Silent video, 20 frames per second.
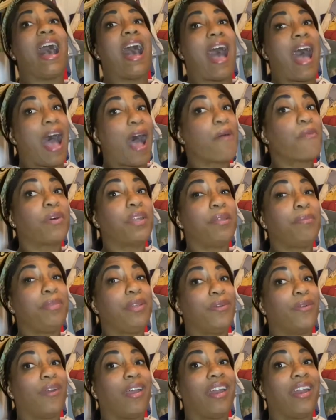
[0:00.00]
I want to be
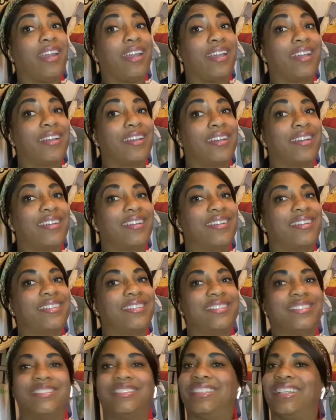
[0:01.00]
ready
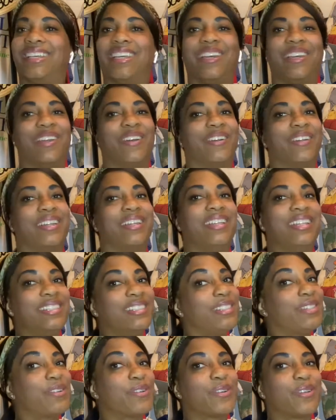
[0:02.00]
to get on a
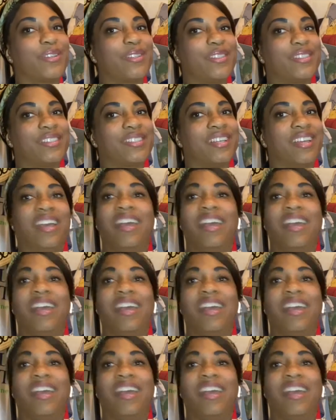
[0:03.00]
Disney cruise,